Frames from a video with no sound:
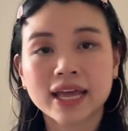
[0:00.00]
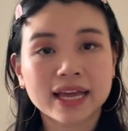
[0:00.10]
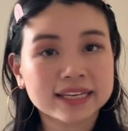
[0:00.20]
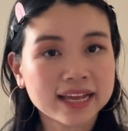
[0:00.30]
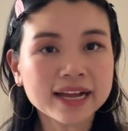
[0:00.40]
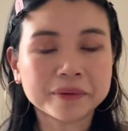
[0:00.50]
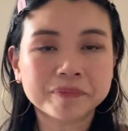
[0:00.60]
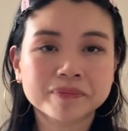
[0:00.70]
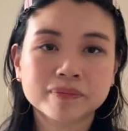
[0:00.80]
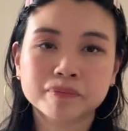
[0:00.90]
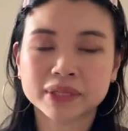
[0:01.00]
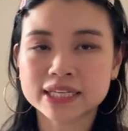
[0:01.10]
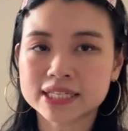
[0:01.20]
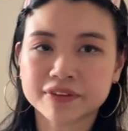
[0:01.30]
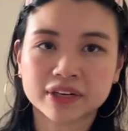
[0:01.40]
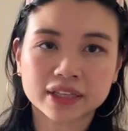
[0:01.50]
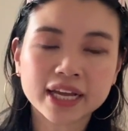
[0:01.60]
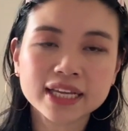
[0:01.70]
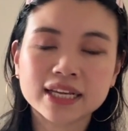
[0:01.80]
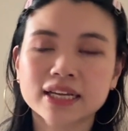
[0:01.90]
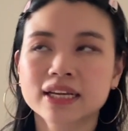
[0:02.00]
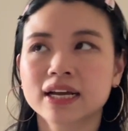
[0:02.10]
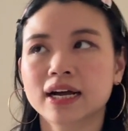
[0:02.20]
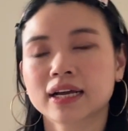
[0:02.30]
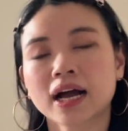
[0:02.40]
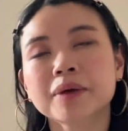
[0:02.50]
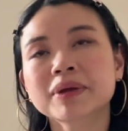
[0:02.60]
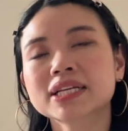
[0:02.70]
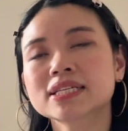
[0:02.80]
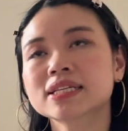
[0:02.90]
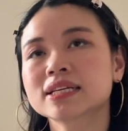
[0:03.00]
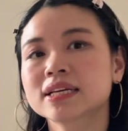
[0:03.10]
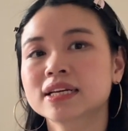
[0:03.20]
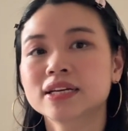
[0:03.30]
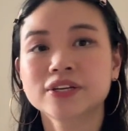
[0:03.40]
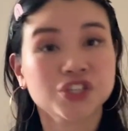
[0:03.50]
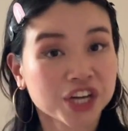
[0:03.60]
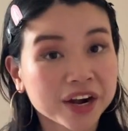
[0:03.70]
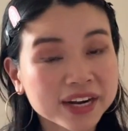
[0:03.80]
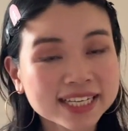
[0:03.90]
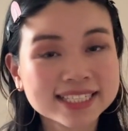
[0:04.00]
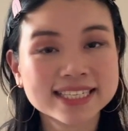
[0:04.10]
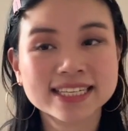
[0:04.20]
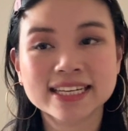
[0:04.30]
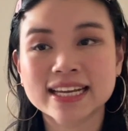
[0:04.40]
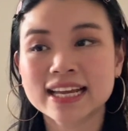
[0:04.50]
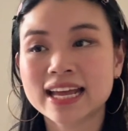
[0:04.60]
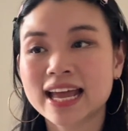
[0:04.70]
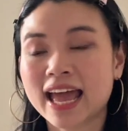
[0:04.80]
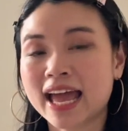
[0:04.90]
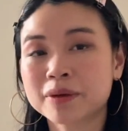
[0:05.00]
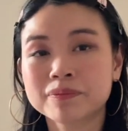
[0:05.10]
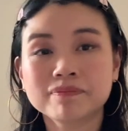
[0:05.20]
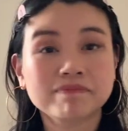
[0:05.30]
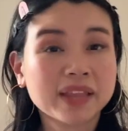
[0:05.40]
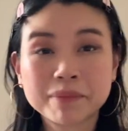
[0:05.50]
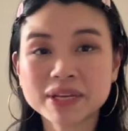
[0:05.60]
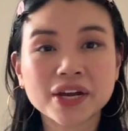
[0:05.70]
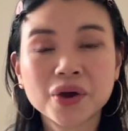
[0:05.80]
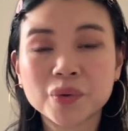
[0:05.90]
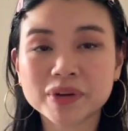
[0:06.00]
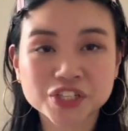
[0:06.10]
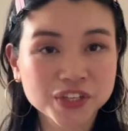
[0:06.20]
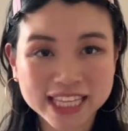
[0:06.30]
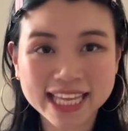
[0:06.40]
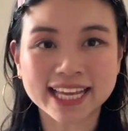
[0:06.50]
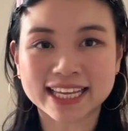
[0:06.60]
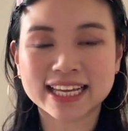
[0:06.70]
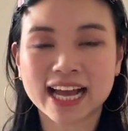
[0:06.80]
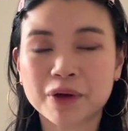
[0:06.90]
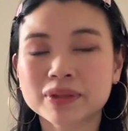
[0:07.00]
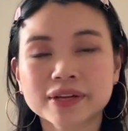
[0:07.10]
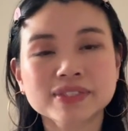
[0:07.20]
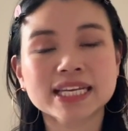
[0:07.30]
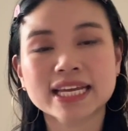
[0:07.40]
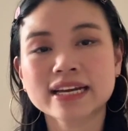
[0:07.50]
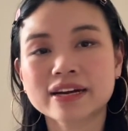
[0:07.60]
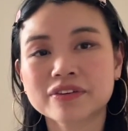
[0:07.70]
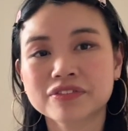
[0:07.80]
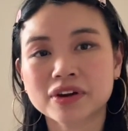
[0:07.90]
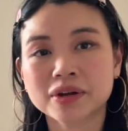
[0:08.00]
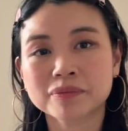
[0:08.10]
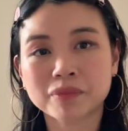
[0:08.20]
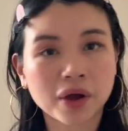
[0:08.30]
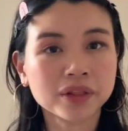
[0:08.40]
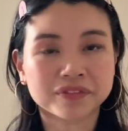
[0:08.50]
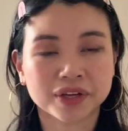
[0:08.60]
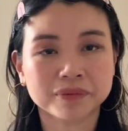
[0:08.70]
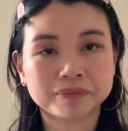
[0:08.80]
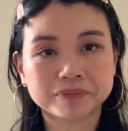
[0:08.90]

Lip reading: And yeah, please give it a like, a comment, share it, and let me know what you think. I would love to hear from all of you.